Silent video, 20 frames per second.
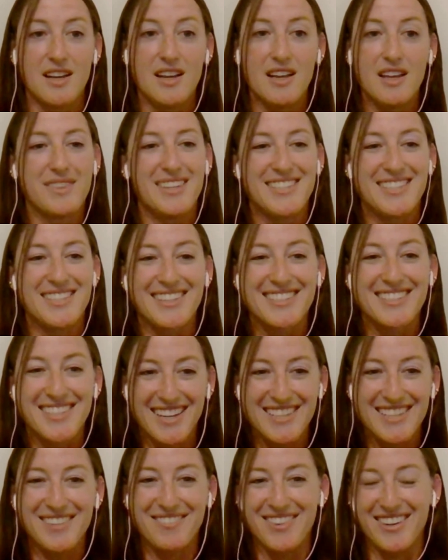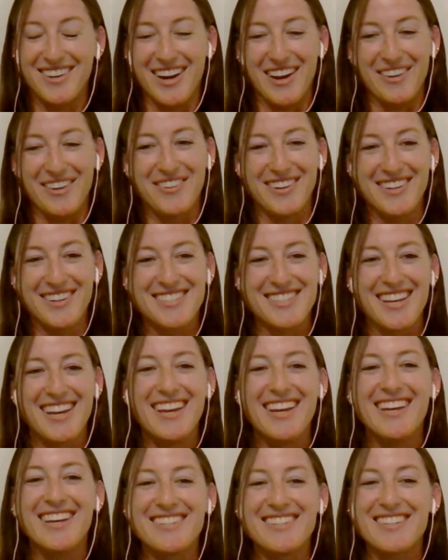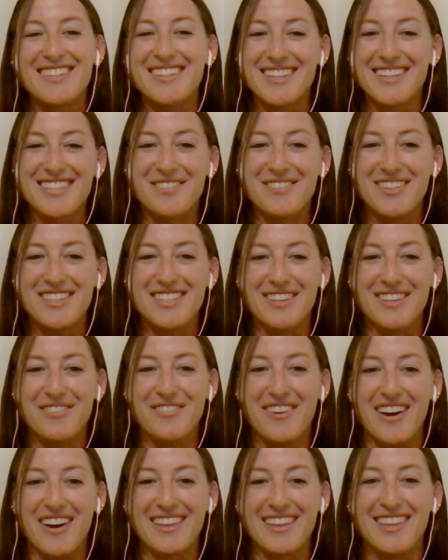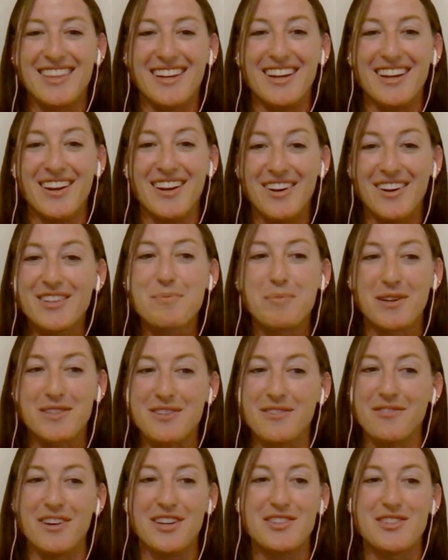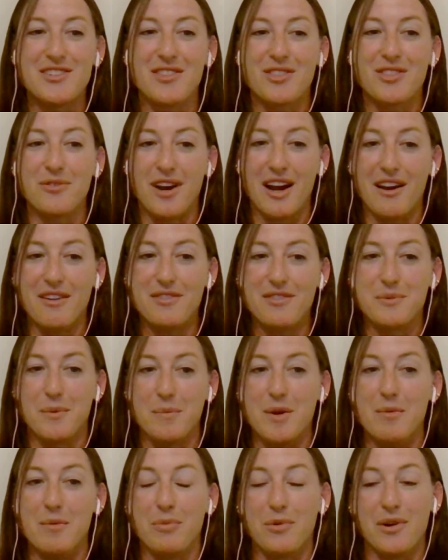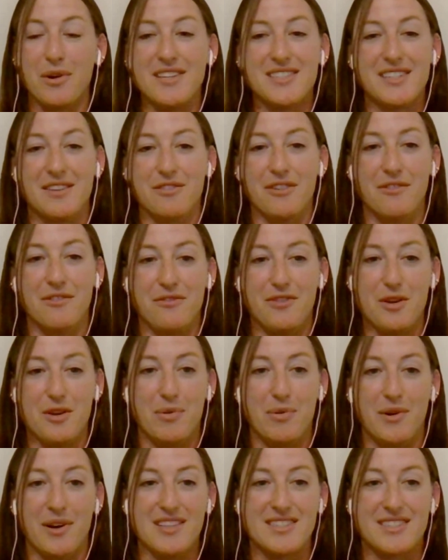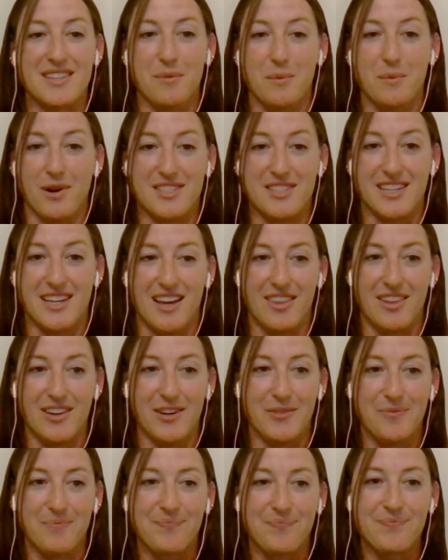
The success of their efforts is a testament to the fact that heritage preservation thrives when we embrace different viewpoints and work together.